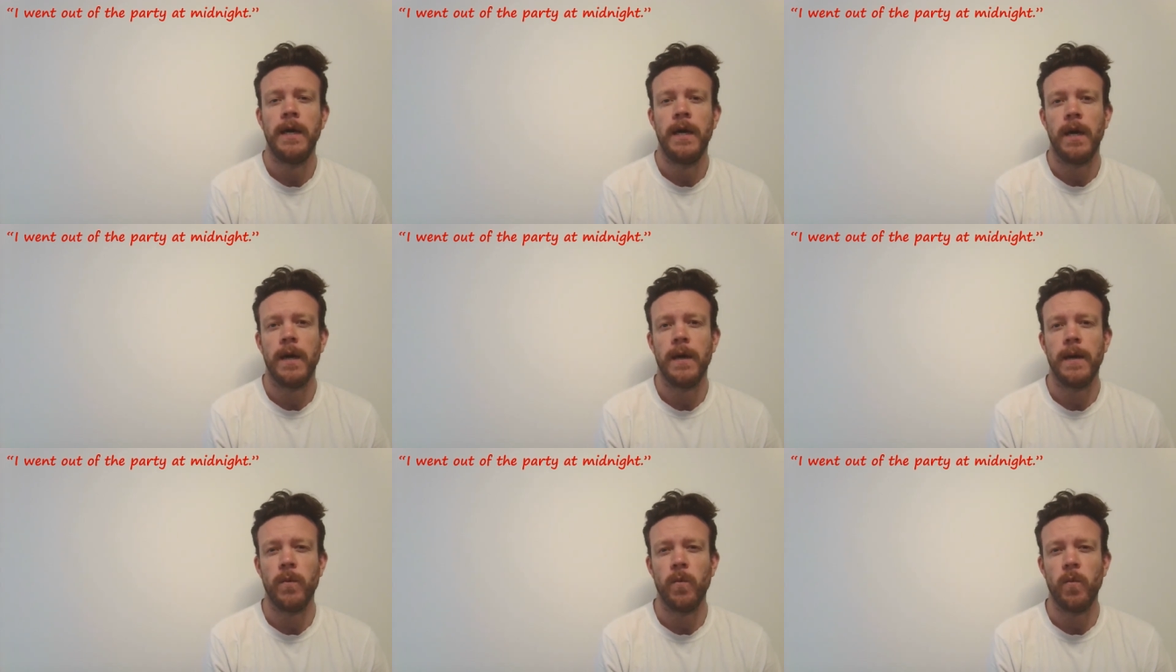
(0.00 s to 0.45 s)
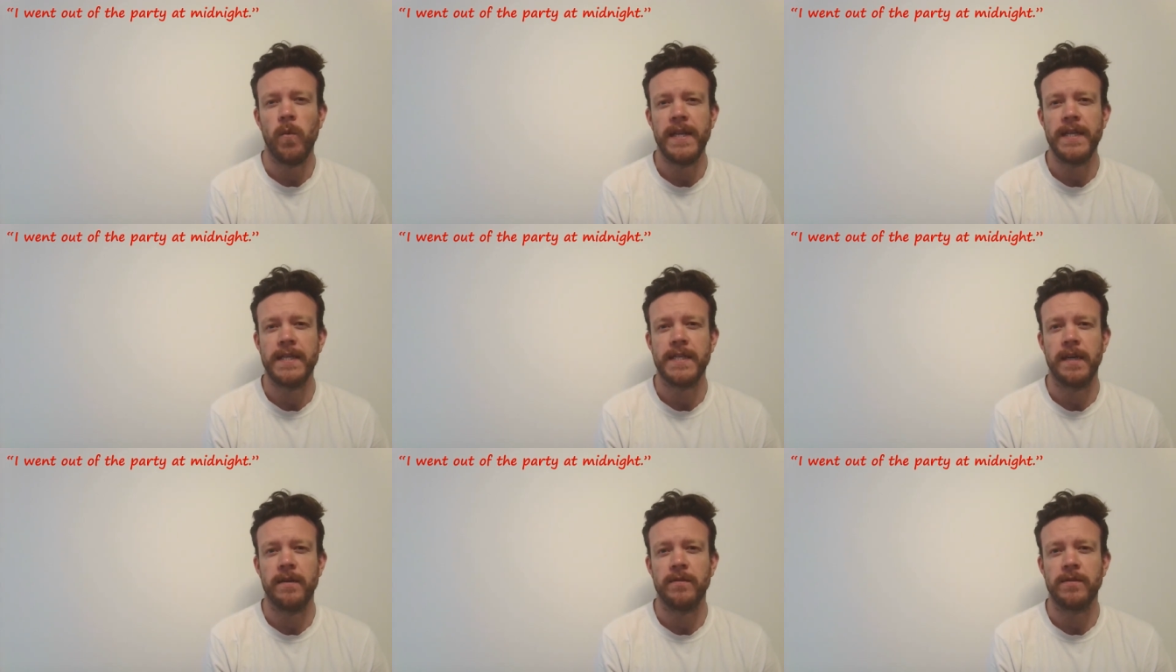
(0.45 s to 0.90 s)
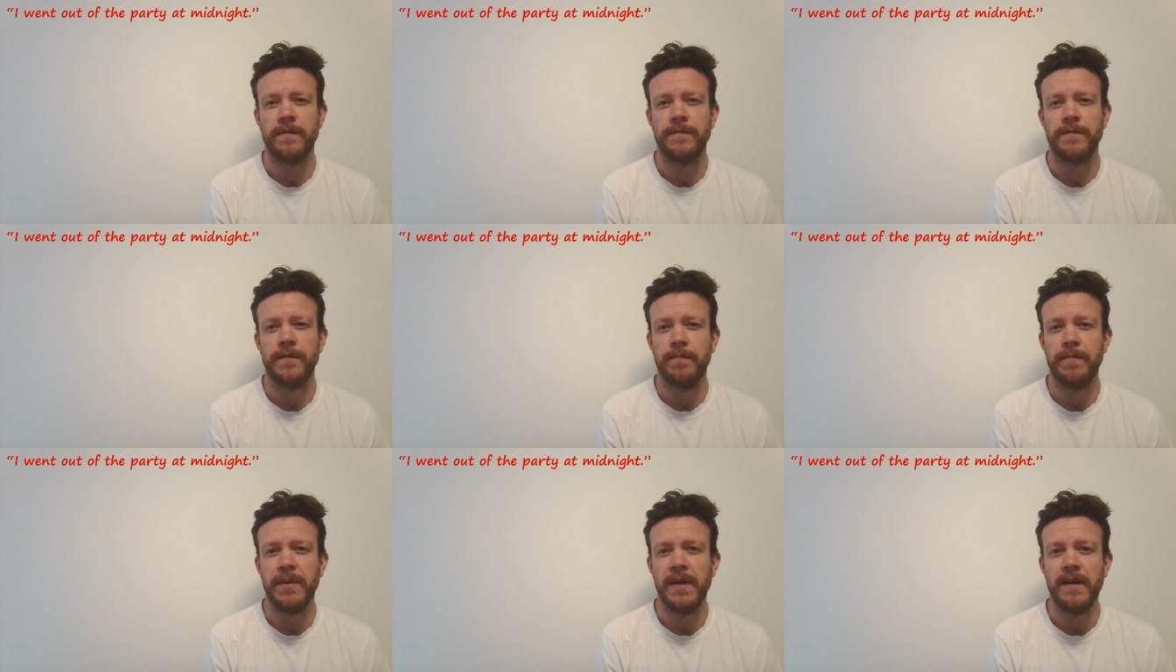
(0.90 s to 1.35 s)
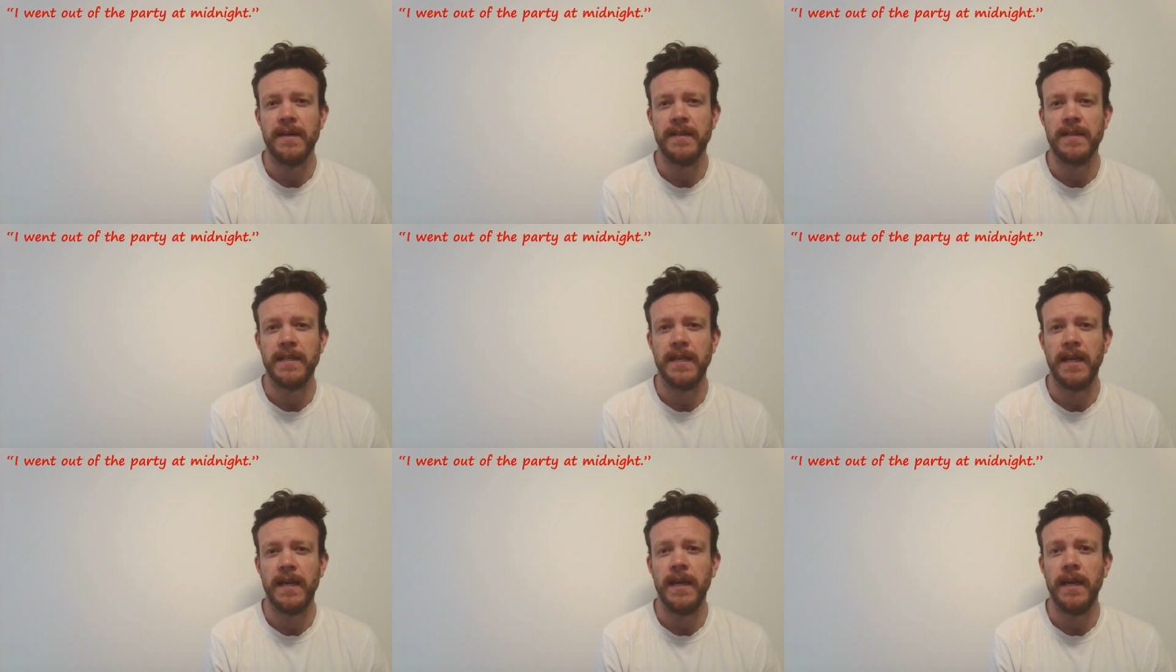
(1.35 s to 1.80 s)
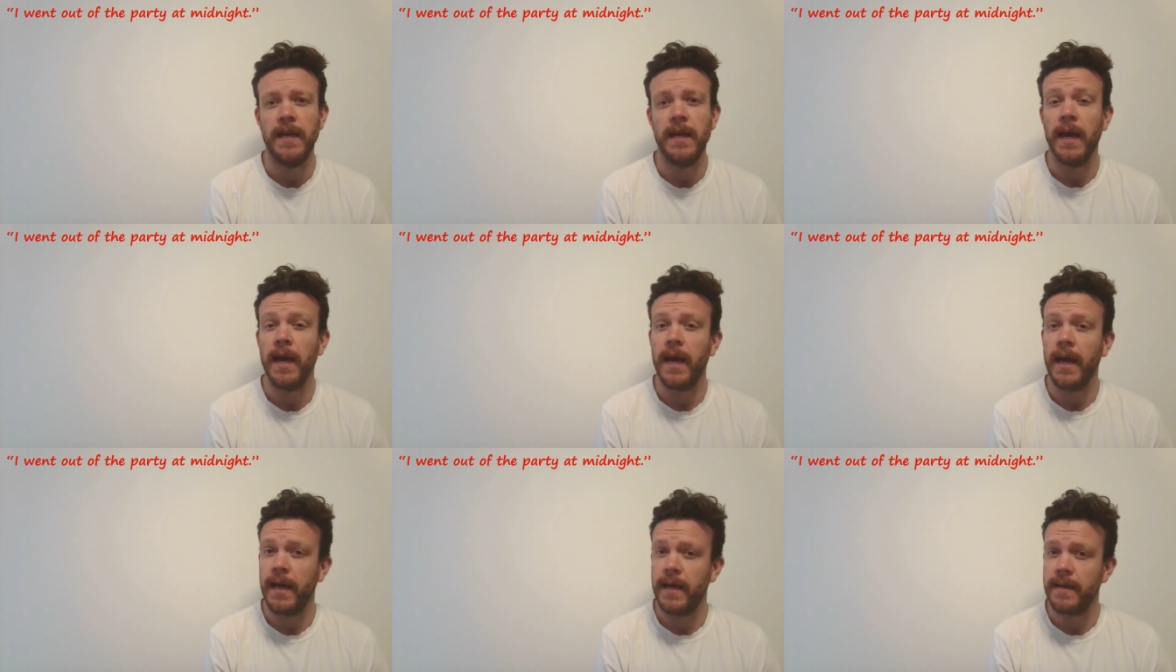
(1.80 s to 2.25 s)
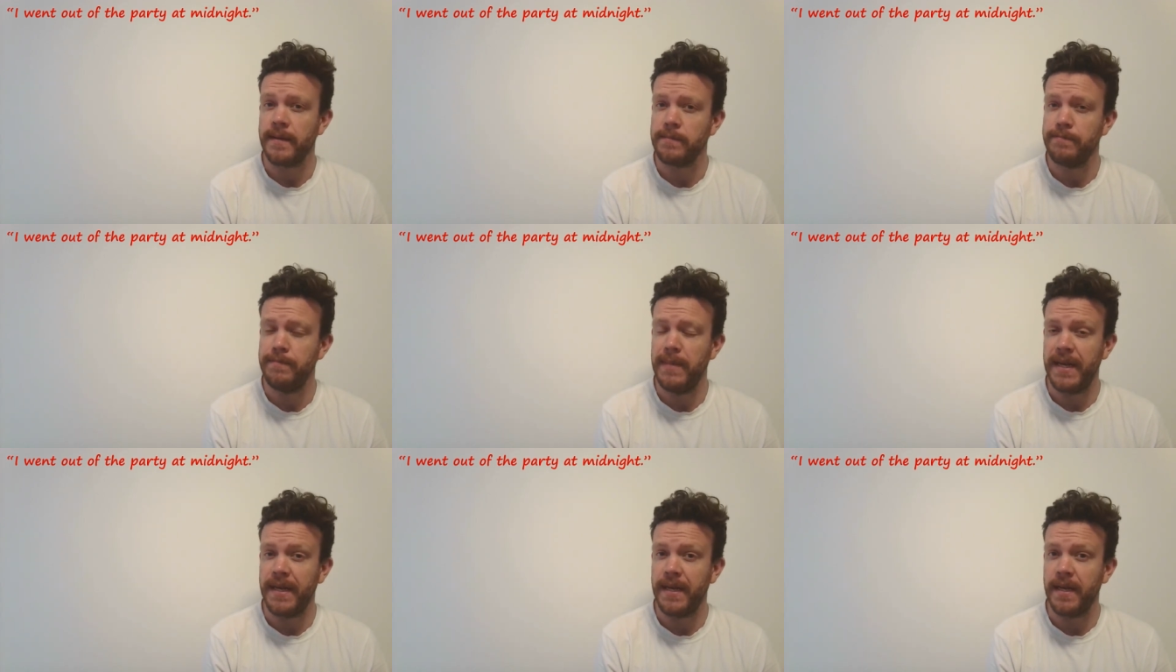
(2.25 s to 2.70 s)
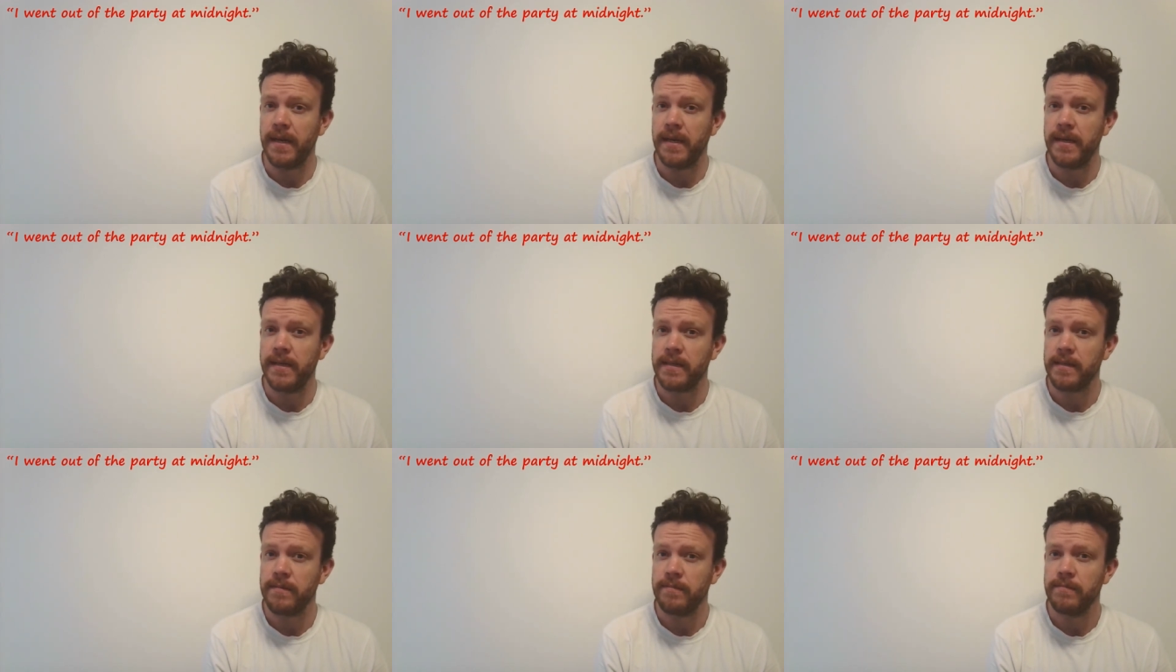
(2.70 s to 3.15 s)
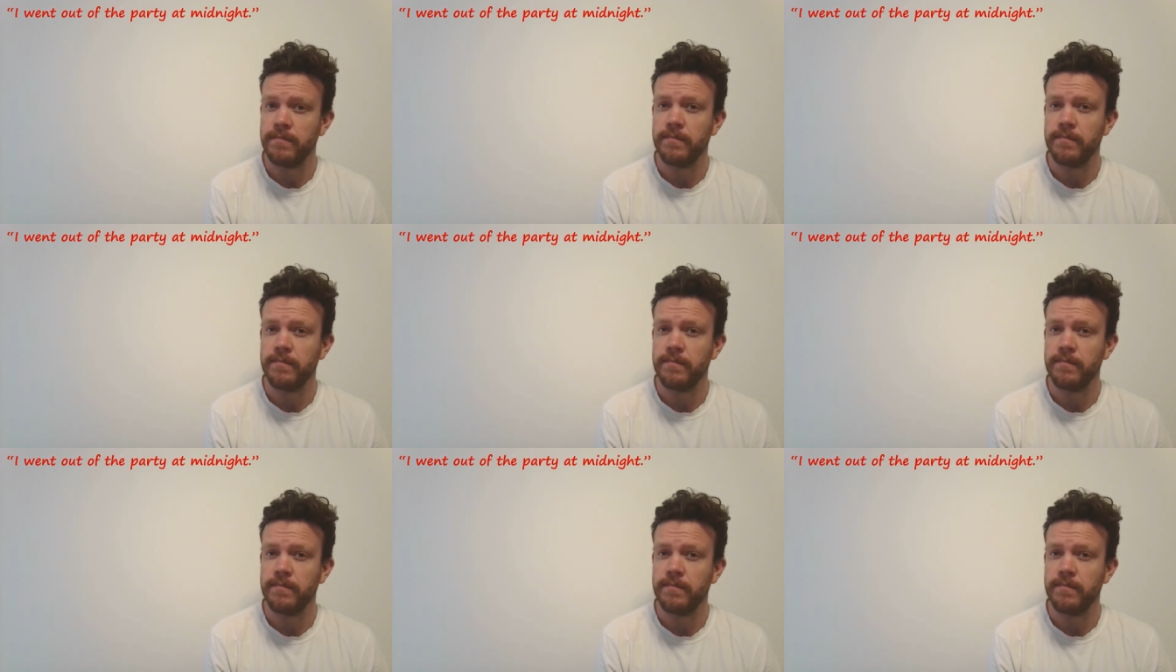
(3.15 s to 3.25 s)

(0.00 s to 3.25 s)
I went out of the party at midnight.